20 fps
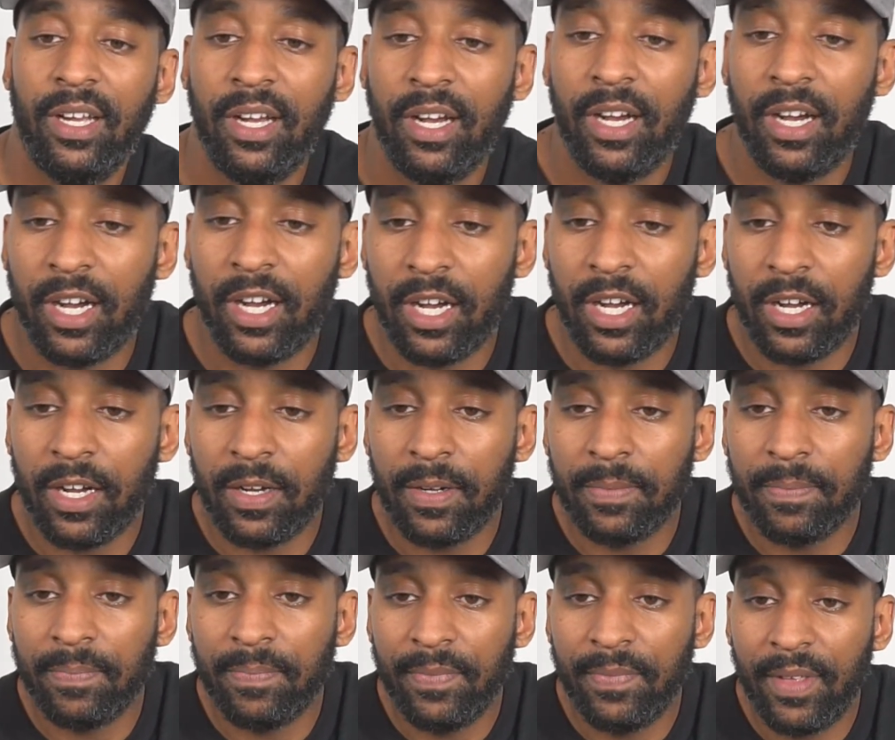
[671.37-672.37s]

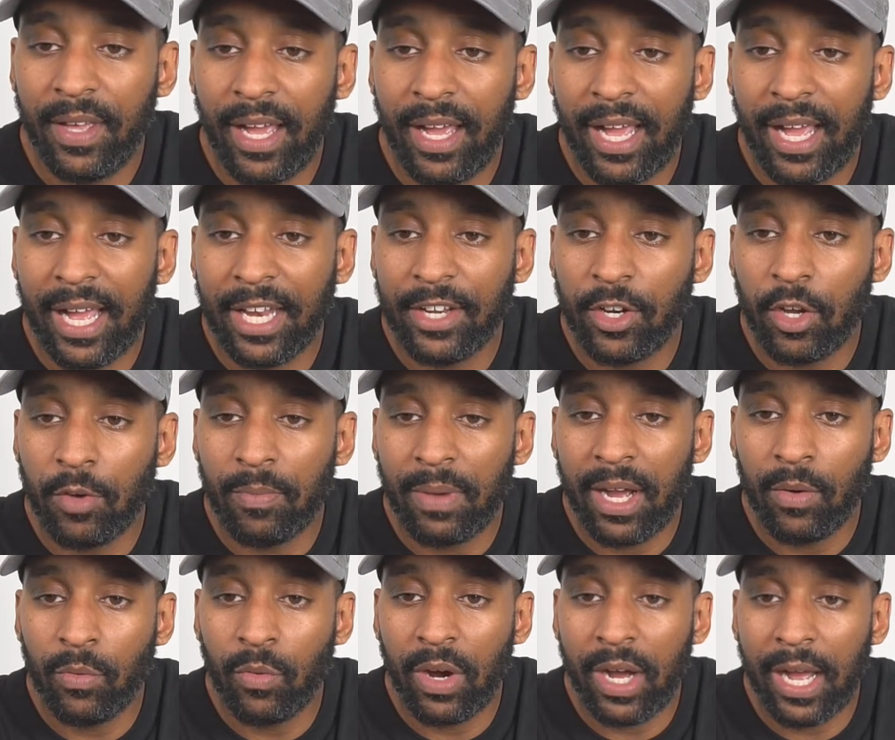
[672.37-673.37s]
And no
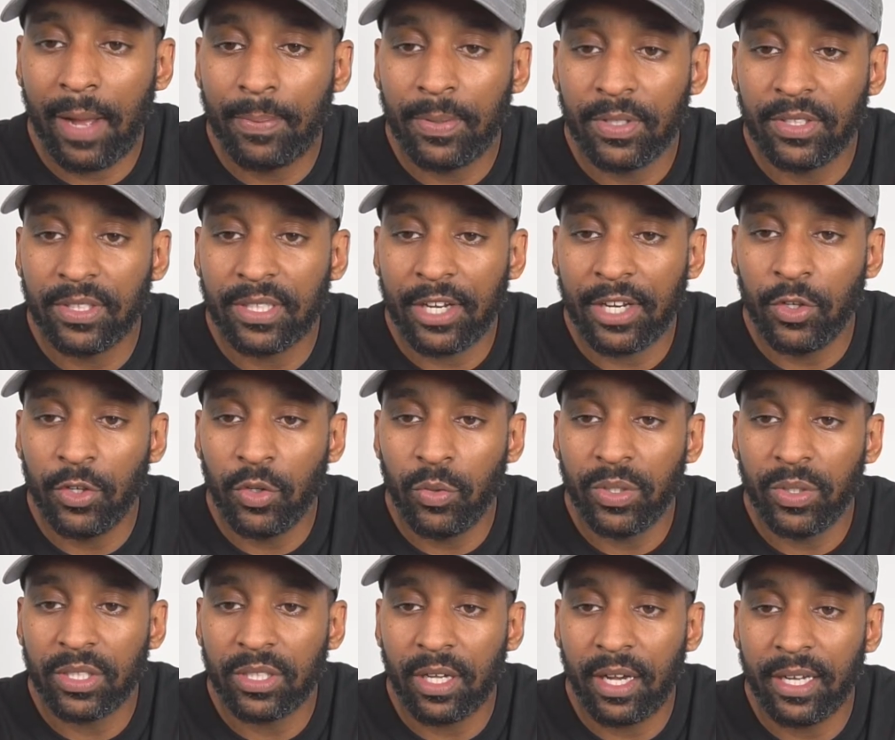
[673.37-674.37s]
matter what happens and who
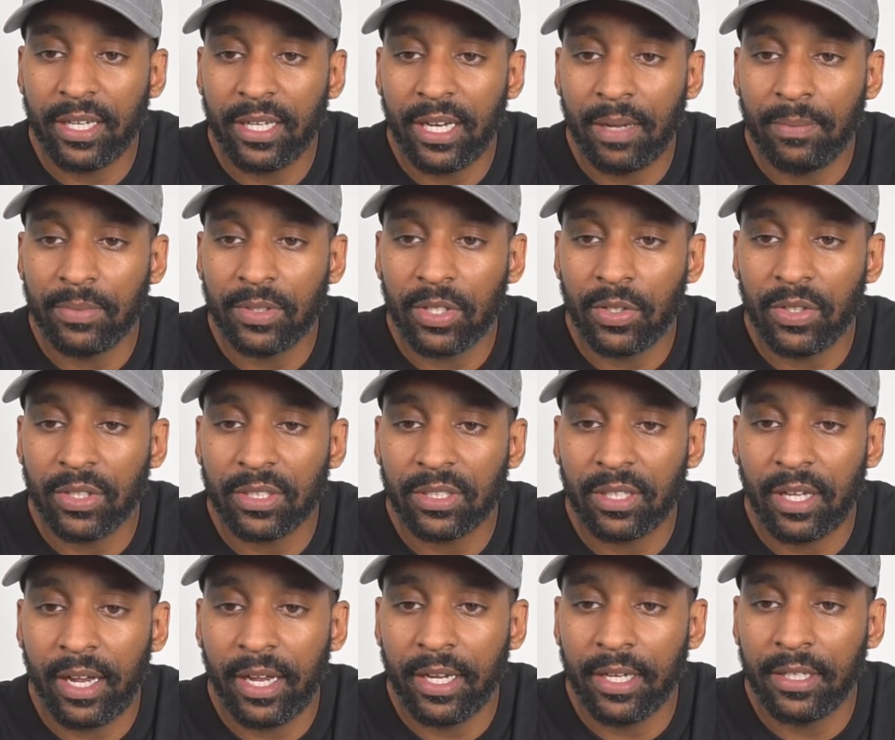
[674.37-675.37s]
we sign, I'm so
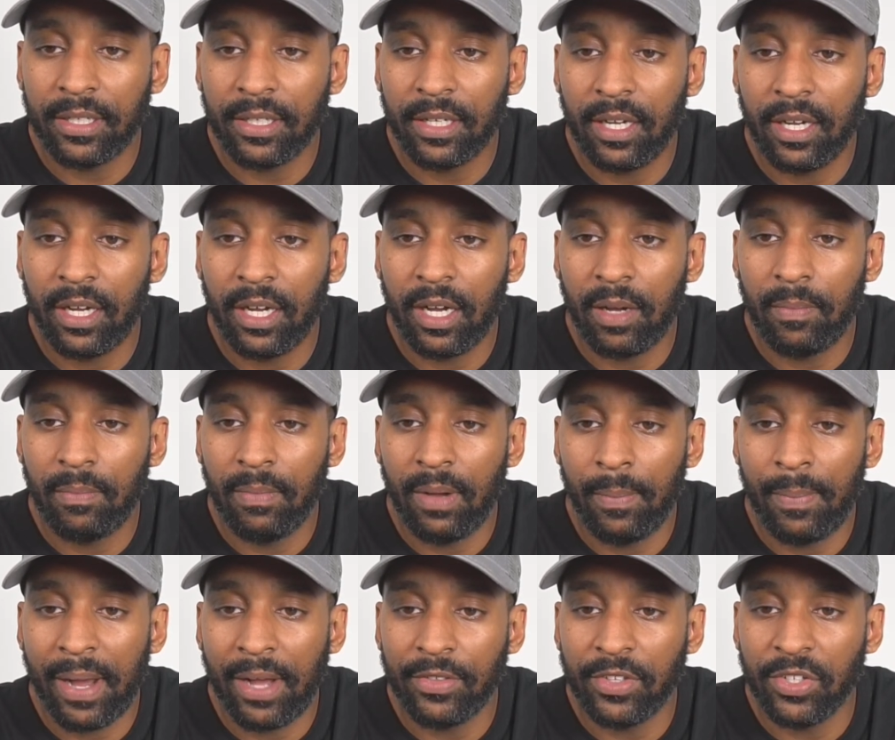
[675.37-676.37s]
excited
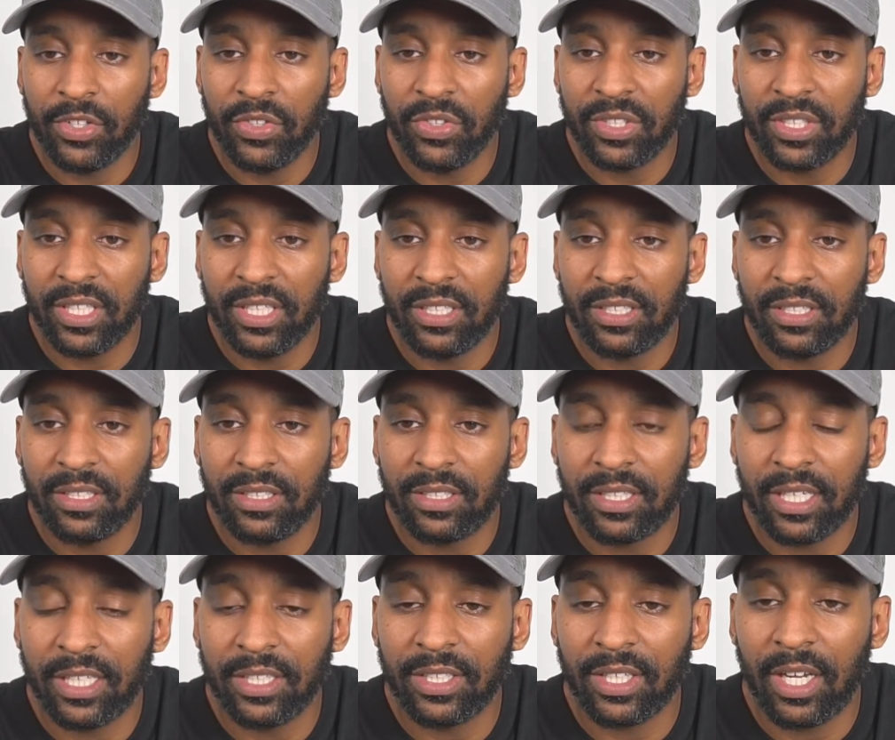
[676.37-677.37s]
about the new season,
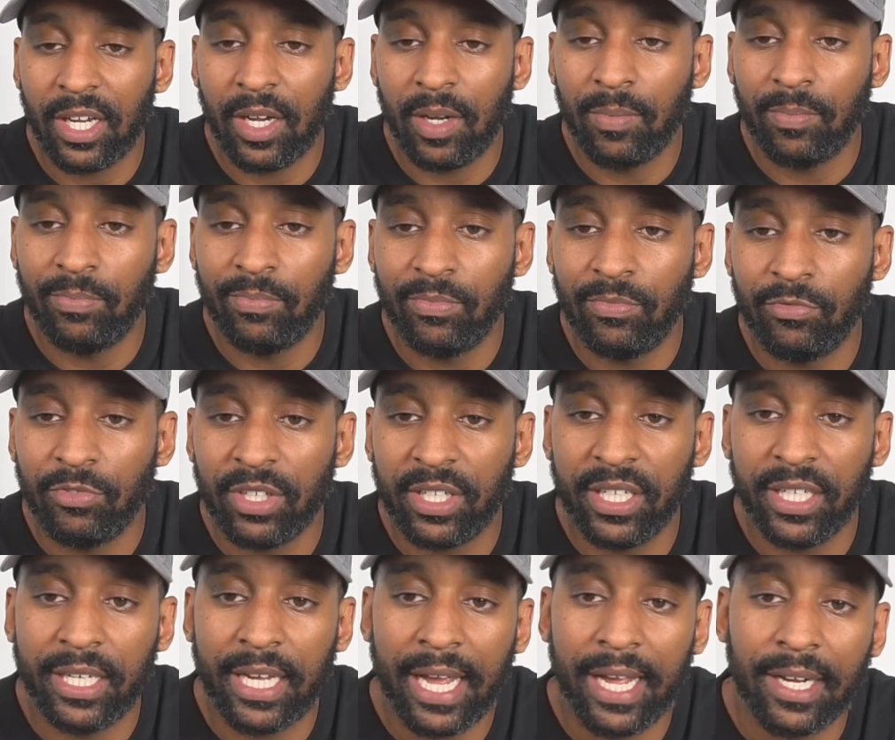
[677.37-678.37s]
says
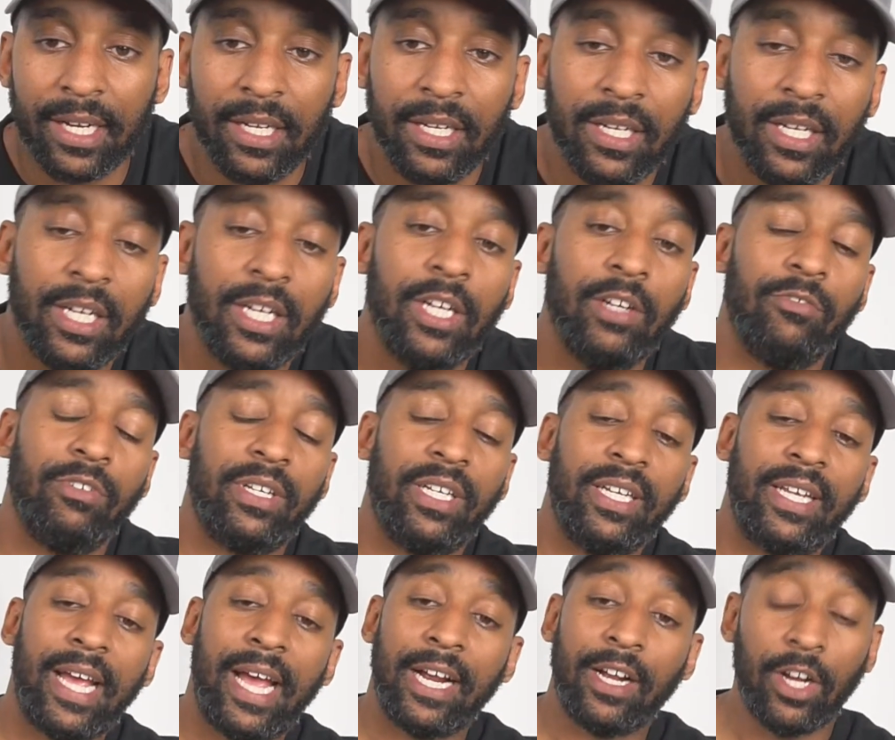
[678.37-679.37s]
Ricky Kang.
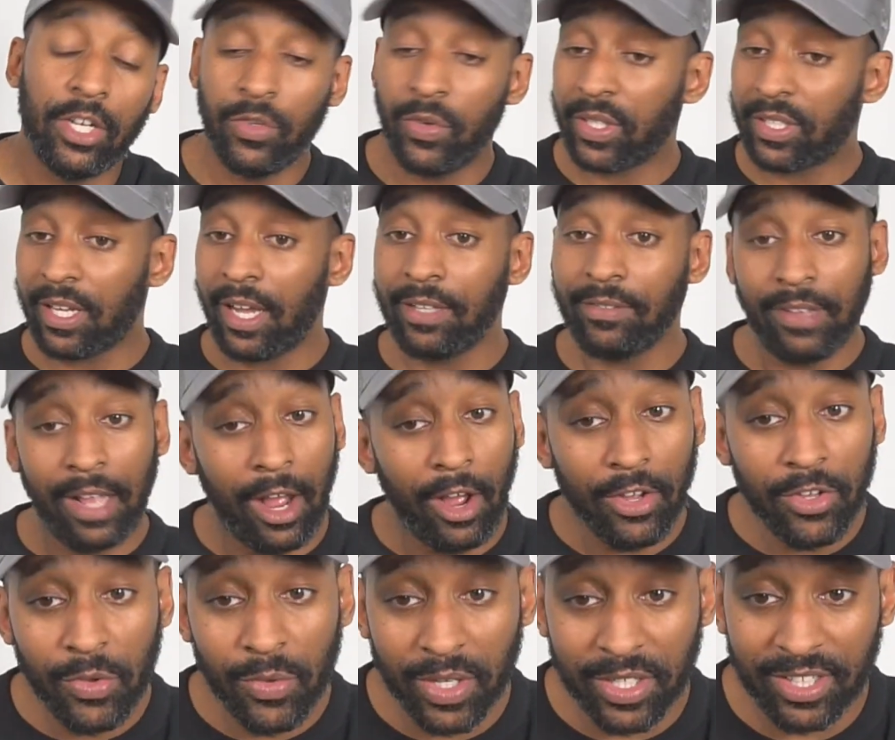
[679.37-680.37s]
Are you
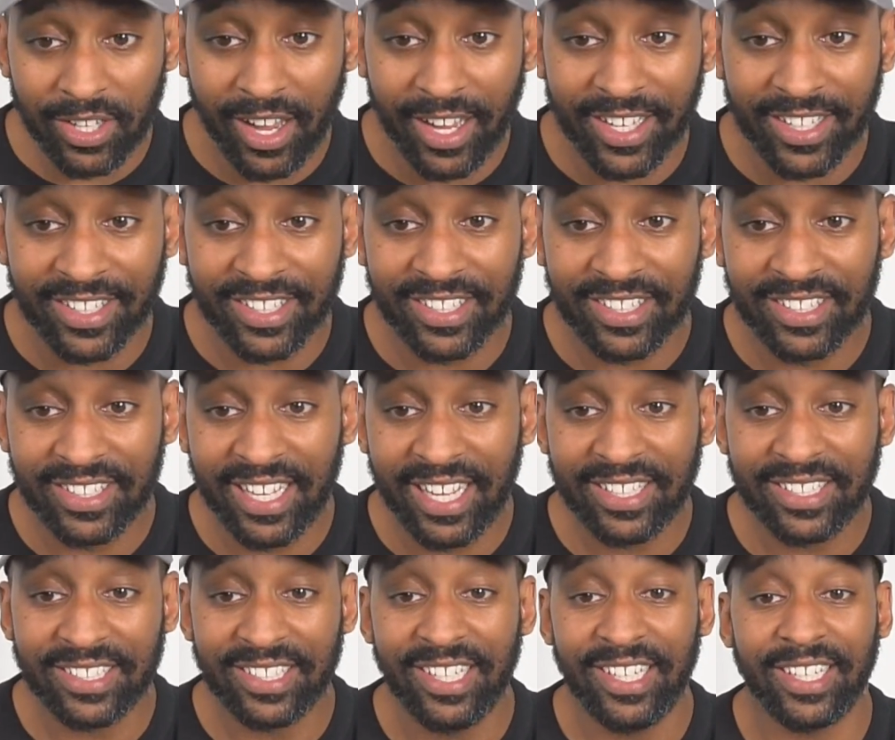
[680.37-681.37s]
excited?
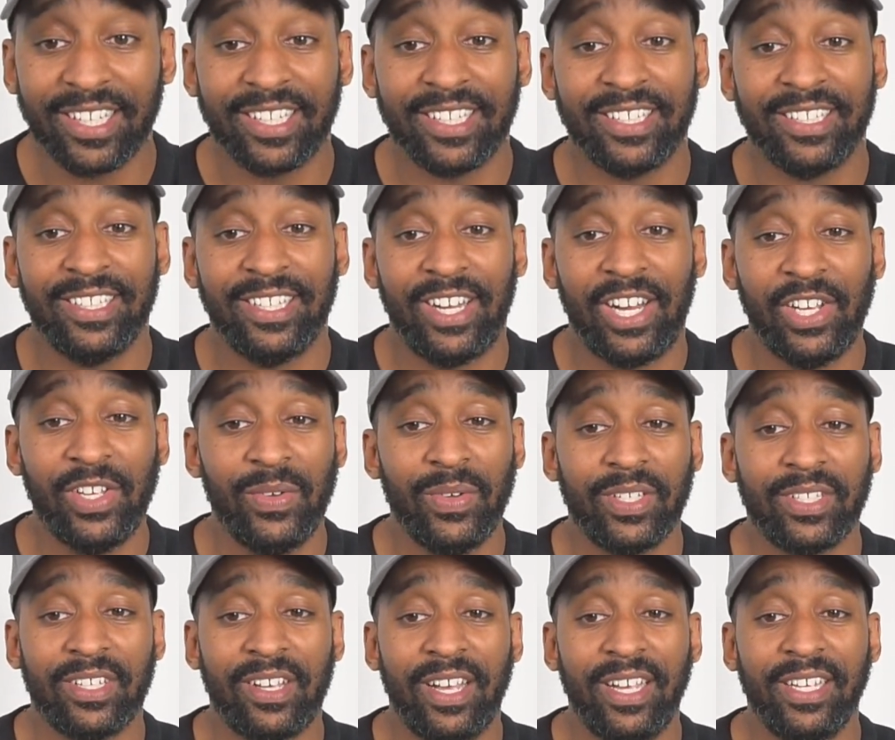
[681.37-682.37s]
That's sick. Are you
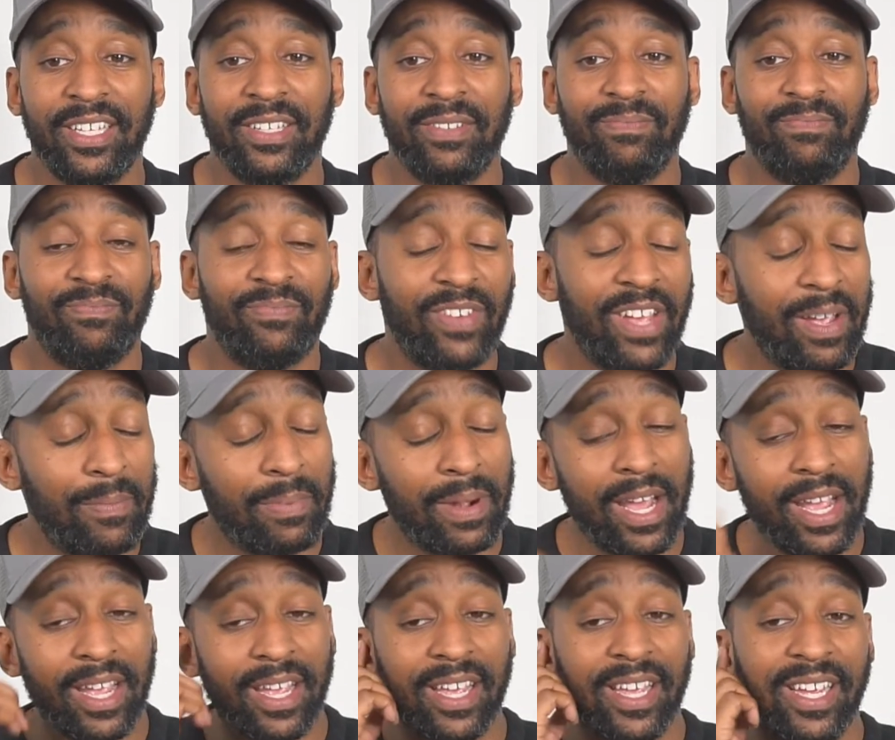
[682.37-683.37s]
excited? Fair
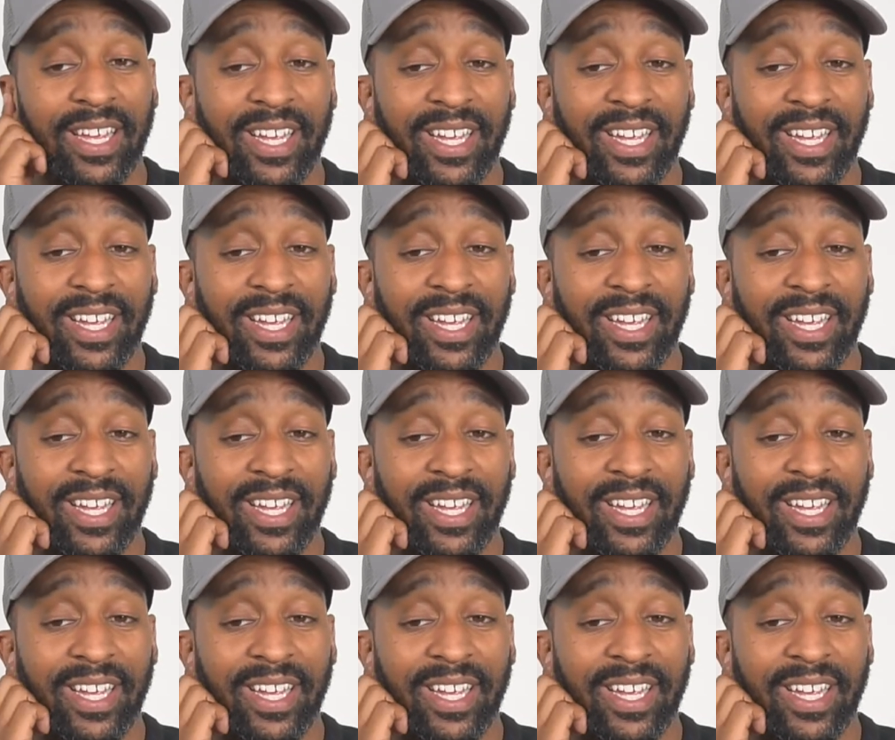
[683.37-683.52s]
play.